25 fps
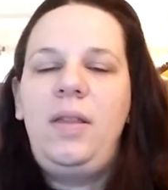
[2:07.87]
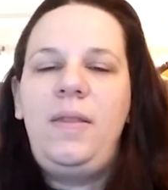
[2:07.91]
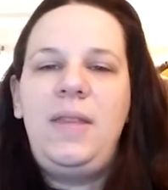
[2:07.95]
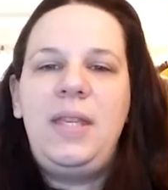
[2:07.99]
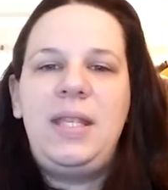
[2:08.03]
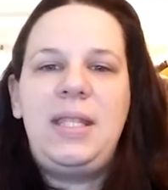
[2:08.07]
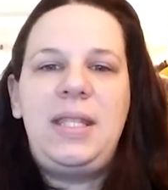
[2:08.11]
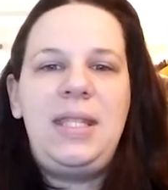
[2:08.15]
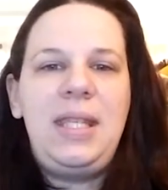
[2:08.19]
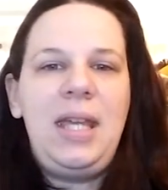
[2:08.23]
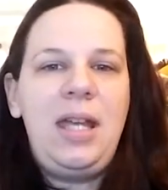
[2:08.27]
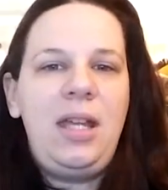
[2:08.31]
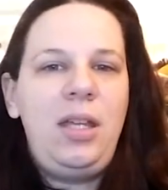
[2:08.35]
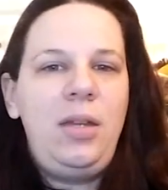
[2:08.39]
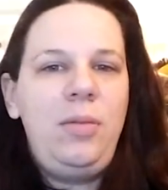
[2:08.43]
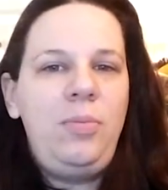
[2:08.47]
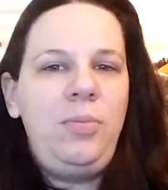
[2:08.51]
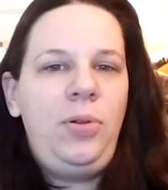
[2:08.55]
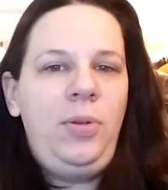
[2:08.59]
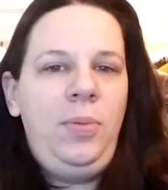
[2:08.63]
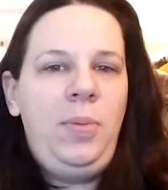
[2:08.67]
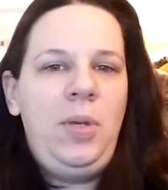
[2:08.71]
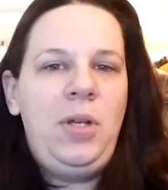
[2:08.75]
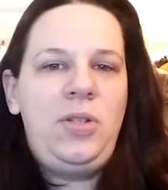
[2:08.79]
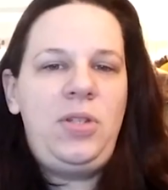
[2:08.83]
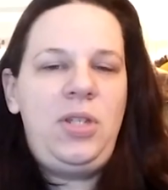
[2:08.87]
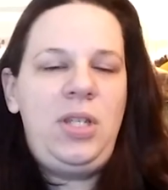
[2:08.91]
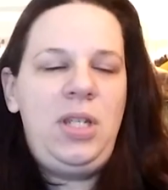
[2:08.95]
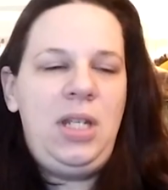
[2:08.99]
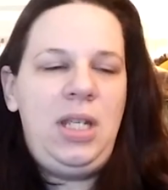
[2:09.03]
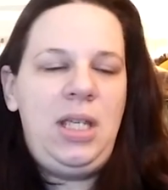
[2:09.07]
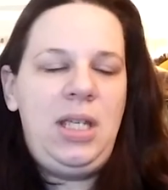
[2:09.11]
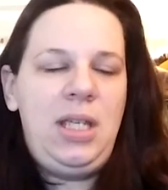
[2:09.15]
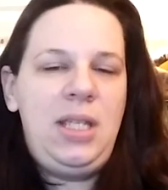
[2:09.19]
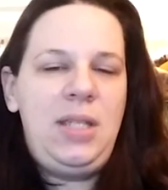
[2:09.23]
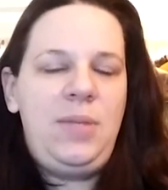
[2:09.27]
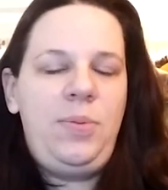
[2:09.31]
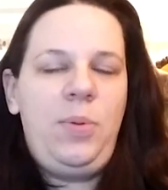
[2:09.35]
The second promotion
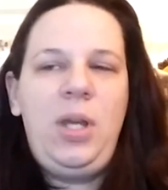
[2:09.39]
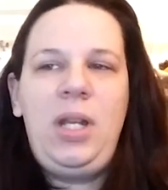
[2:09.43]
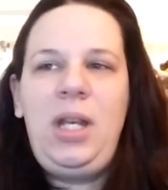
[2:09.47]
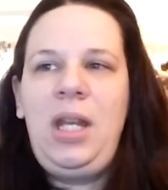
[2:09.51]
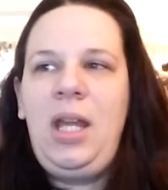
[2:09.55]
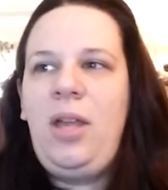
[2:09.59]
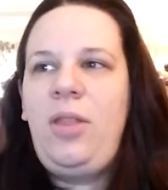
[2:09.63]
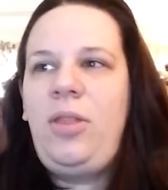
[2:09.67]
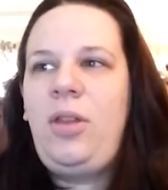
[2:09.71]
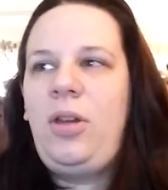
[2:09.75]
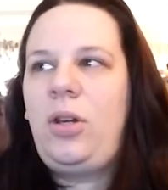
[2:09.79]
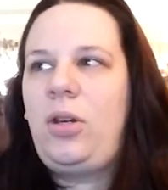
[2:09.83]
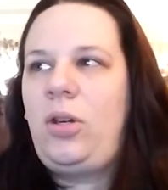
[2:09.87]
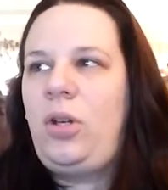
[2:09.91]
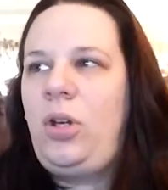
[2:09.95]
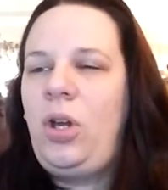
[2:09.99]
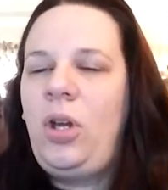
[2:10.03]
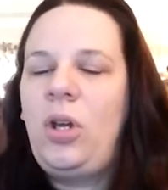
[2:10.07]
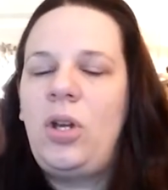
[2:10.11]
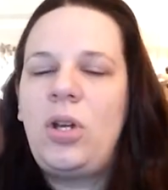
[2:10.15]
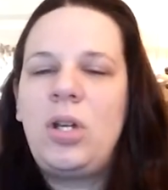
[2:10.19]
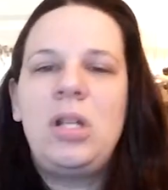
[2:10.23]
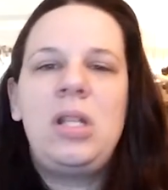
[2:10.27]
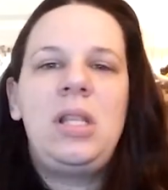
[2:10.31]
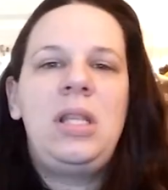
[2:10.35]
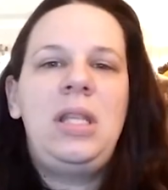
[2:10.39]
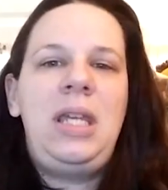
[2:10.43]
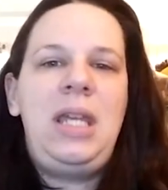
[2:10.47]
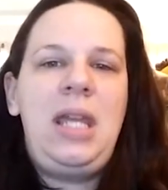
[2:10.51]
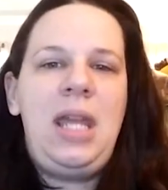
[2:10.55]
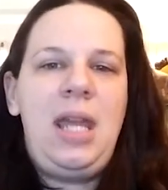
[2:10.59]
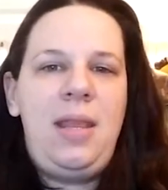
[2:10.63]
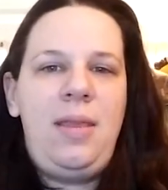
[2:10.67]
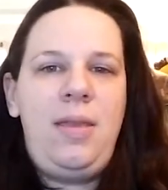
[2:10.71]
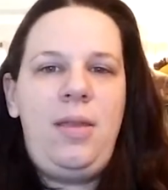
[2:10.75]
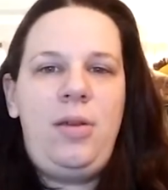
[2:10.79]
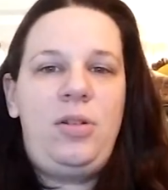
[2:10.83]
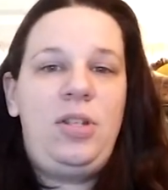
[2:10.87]
is, right now they're currently
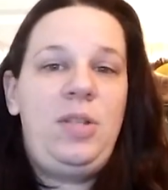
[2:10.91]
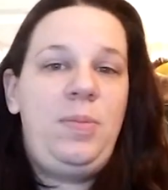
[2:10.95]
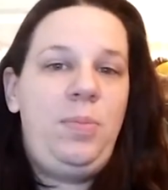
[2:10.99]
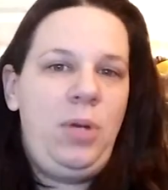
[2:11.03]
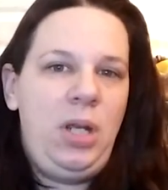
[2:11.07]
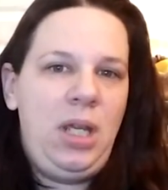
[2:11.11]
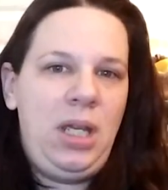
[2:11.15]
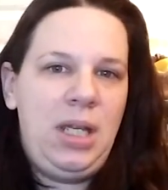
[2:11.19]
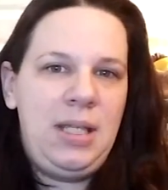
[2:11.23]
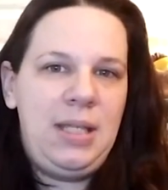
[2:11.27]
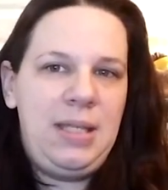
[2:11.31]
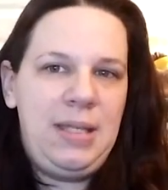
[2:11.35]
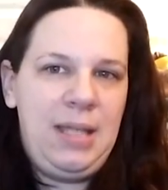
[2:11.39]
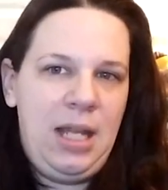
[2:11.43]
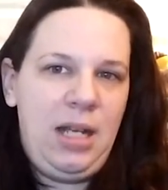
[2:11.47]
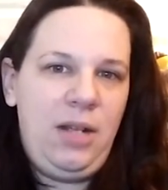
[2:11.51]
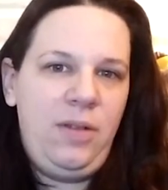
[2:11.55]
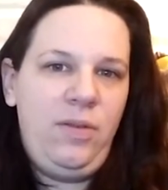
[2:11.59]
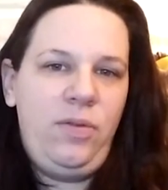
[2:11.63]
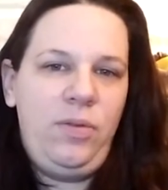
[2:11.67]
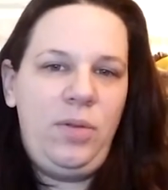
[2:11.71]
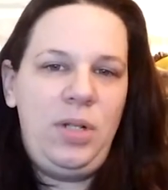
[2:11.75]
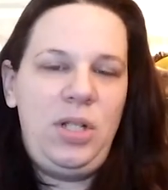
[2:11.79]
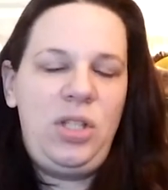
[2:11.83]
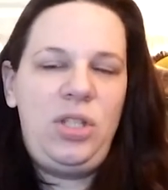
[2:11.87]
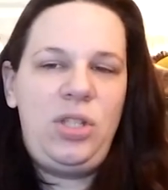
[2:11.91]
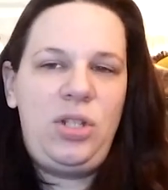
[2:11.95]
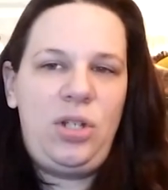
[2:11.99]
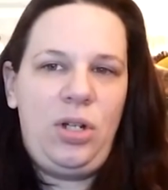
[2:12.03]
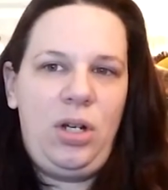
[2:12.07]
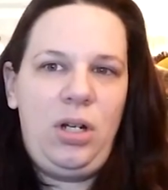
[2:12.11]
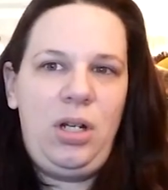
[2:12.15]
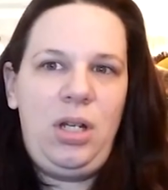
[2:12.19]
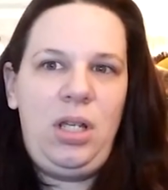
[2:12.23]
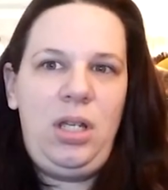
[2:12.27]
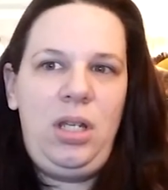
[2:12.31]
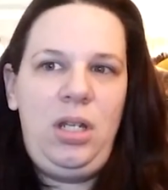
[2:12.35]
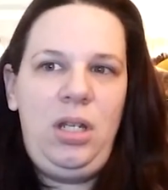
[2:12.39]
in their spring incentive, which
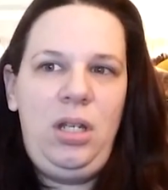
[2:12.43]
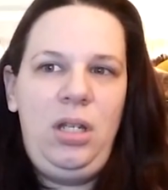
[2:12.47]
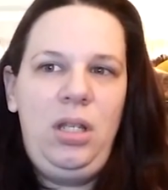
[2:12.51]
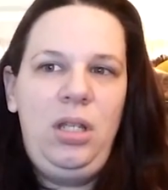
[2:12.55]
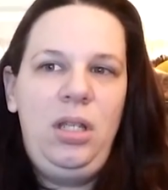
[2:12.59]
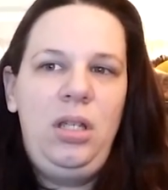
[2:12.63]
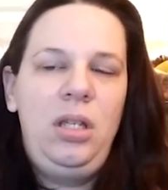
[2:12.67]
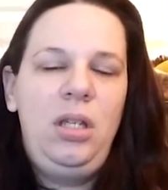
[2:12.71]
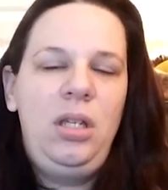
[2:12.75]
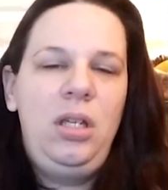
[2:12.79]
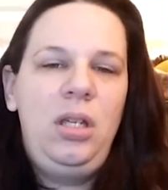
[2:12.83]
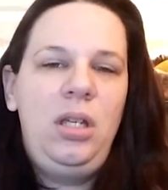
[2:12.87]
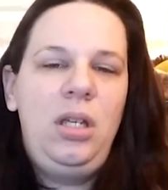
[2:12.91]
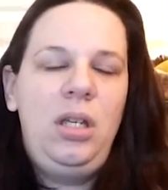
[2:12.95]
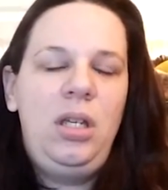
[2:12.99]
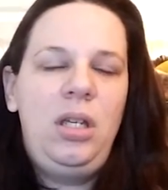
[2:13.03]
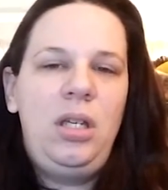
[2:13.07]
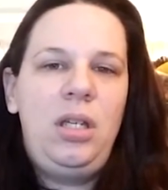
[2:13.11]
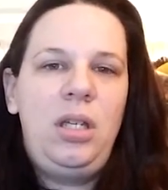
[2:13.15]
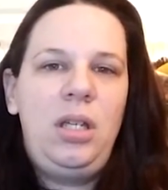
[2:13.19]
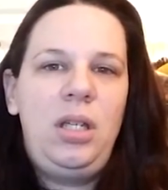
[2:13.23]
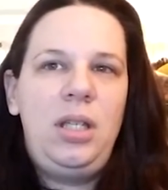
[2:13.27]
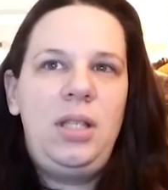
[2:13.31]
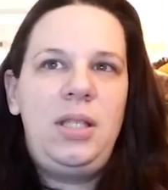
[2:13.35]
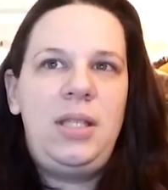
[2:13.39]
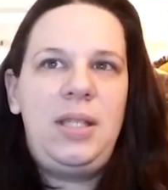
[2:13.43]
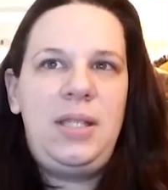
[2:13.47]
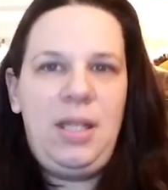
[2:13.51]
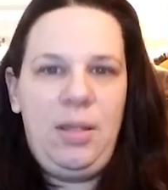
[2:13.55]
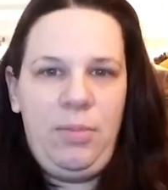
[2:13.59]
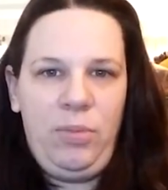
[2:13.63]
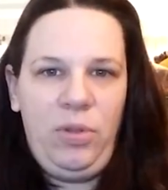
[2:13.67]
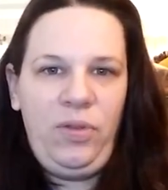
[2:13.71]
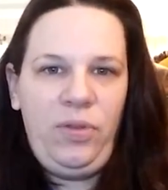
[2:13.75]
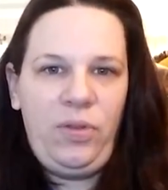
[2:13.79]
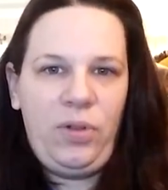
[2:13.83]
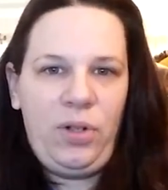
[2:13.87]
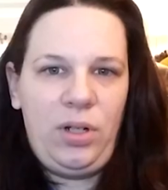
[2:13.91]
started
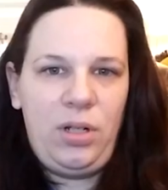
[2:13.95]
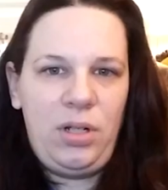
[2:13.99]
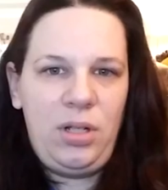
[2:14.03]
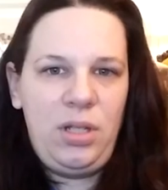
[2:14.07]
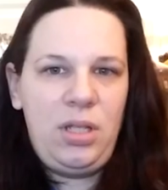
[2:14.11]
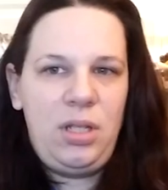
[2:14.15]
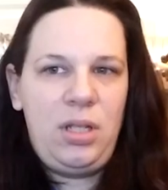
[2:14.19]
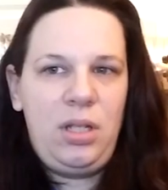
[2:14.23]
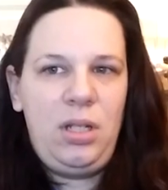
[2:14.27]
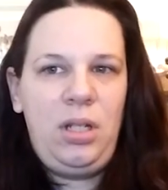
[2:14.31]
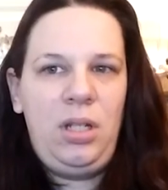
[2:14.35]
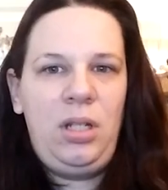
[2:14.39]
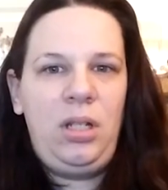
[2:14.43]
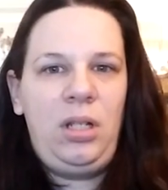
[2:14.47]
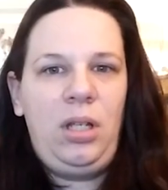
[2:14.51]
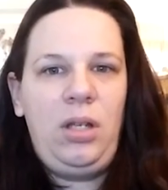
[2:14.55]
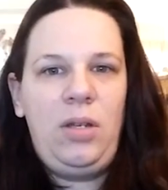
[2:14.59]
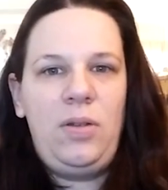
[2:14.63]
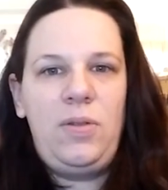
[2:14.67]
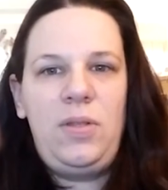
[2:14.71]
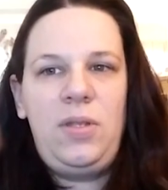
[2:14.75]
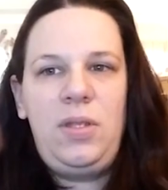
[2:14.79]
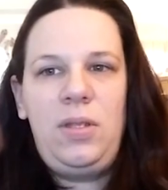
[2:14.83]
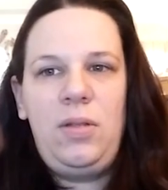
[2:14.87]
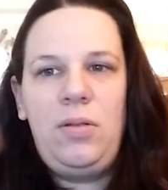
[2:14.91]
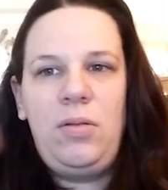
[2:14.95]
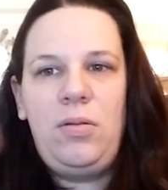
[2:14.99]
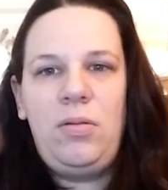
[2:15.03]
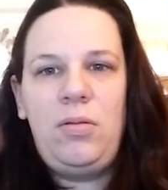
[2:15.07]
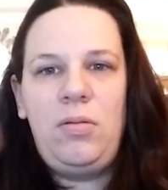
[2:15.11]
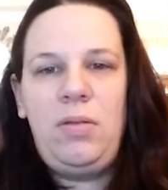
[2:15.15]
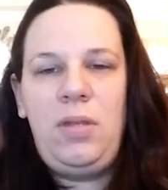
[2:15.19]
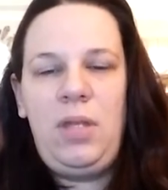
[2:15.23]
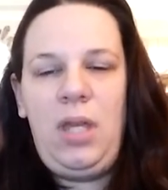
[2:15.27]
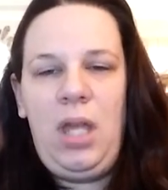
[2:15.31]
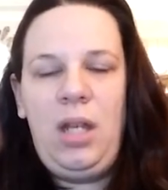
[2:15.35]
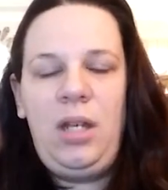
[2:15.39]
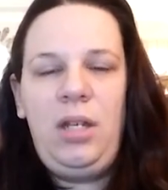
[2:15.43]
December 1st, and it goes
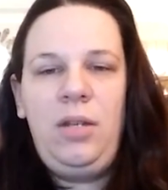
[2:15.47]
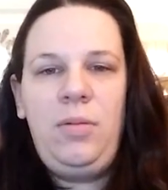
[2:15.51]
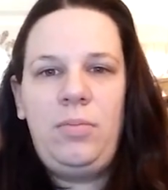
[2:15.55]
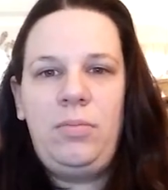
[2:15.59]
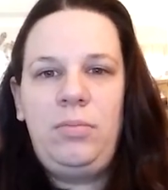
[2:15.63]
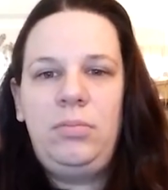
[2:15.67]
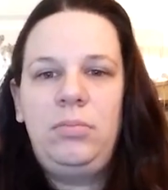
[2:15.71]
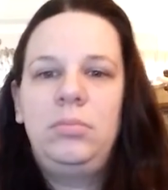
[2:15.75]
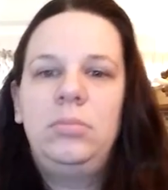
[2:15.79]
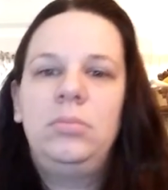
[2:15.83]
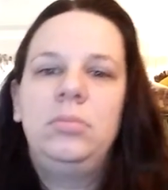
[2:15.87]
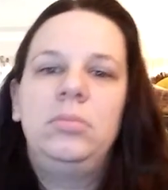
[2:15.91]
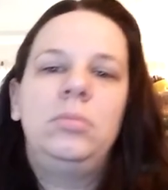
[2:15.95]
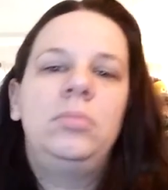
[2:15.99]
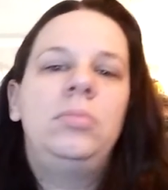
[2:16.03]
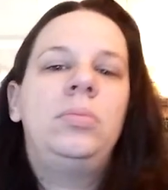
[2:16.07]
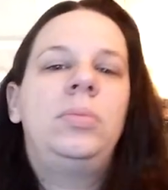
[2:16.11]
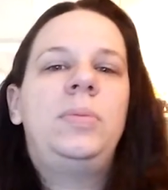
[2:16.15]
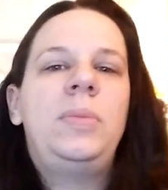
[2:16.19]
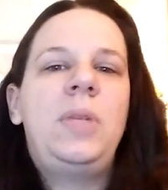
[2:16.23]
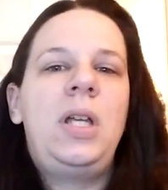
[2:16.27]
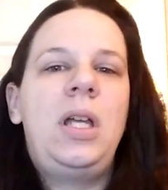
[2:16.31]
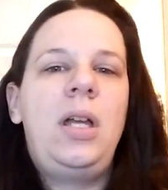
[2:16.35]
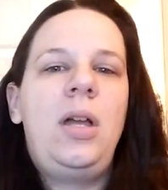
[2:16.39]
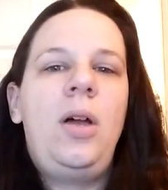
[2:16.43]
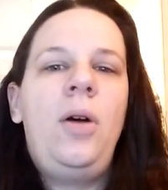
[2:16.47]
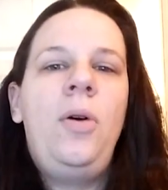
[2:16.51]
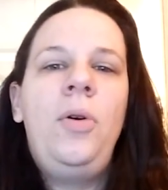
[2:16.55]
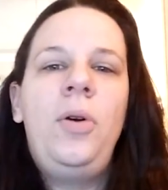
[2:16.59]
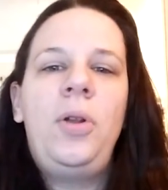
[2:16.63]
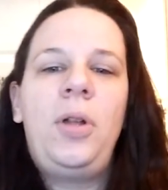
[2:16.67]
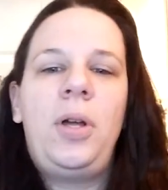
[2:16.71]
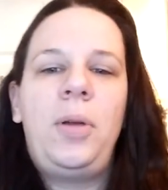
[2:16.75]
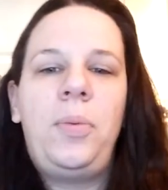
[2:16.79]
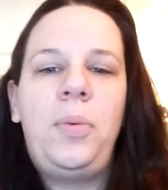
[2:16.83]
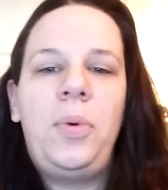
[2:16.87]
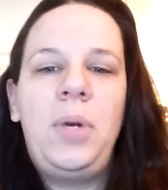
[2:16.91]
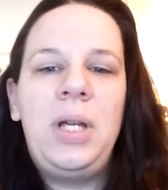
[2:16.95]
till the end of...
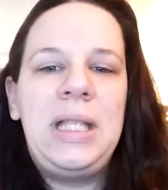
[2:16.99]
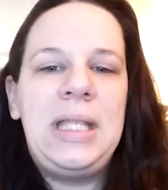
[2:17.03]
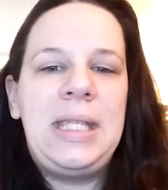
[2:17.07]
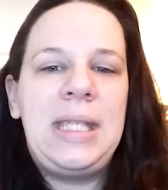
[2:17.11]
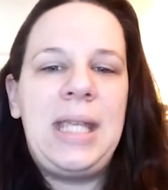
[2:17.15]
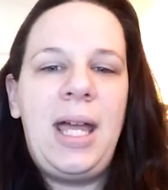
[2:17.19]
Hold on one